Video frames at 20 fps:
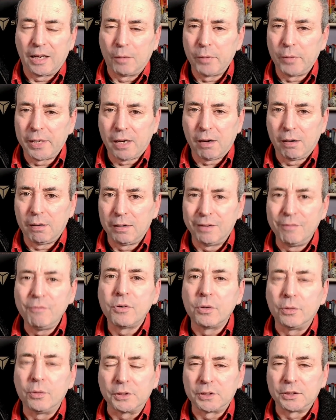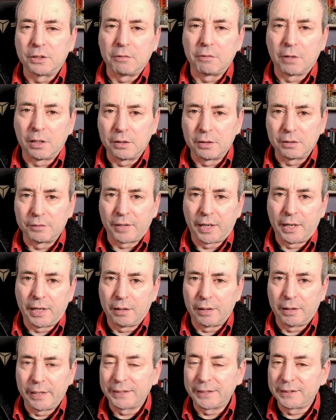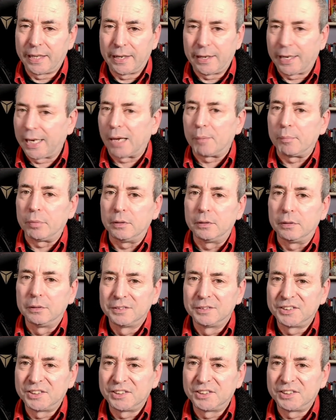And we can't influence the growth of AI. It's going to happen.